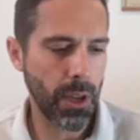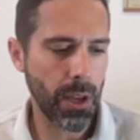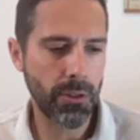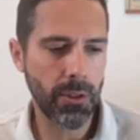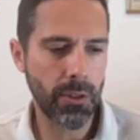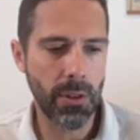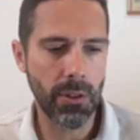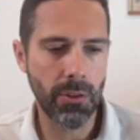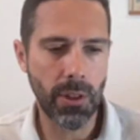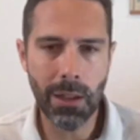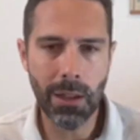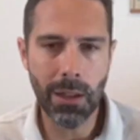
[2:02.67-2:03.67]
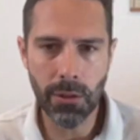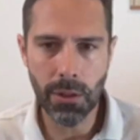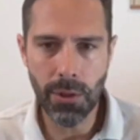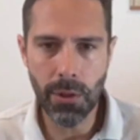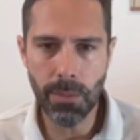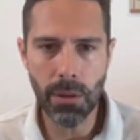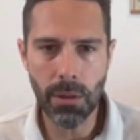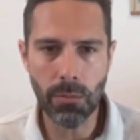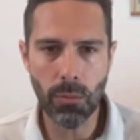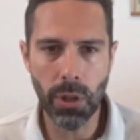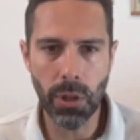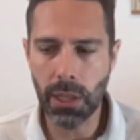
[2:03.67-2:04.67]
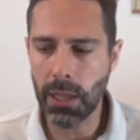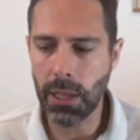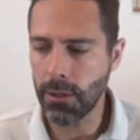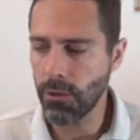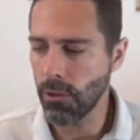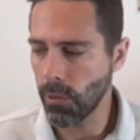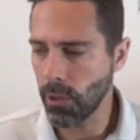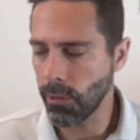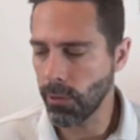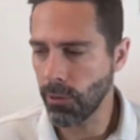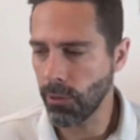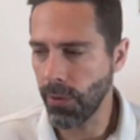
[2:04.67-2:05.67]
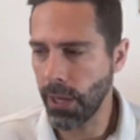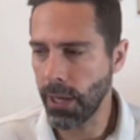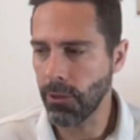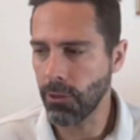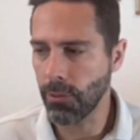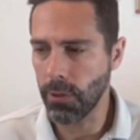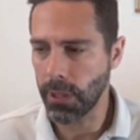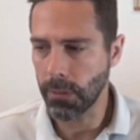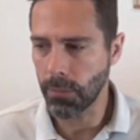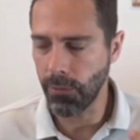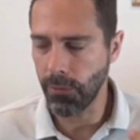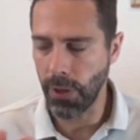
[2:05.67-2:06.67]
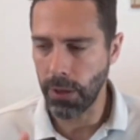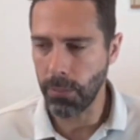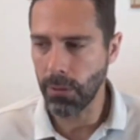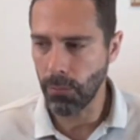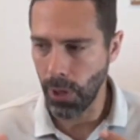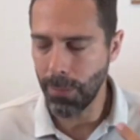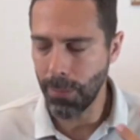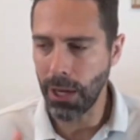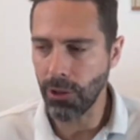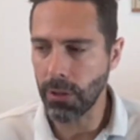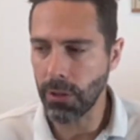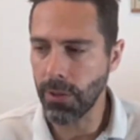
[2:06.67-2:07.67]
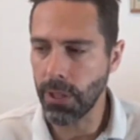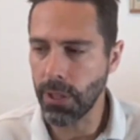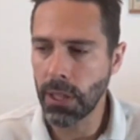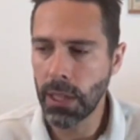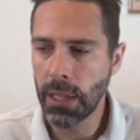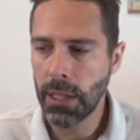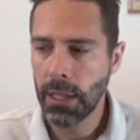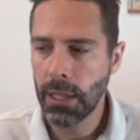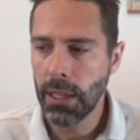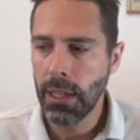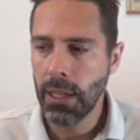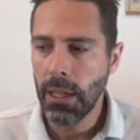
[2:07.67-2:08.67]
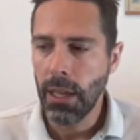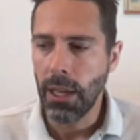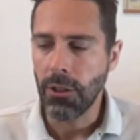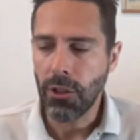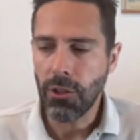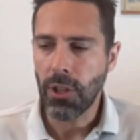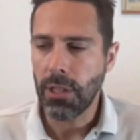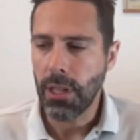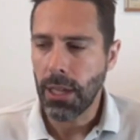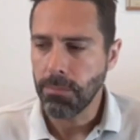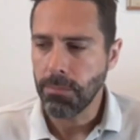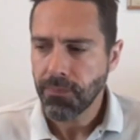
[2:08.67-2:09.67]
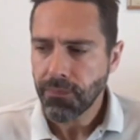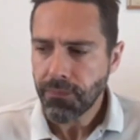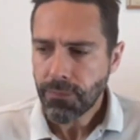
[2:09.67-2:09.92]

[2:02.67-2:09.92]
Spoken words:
asked her, I said, how long have you been working in your role, which is finance role, like managing the fund? And she said, 8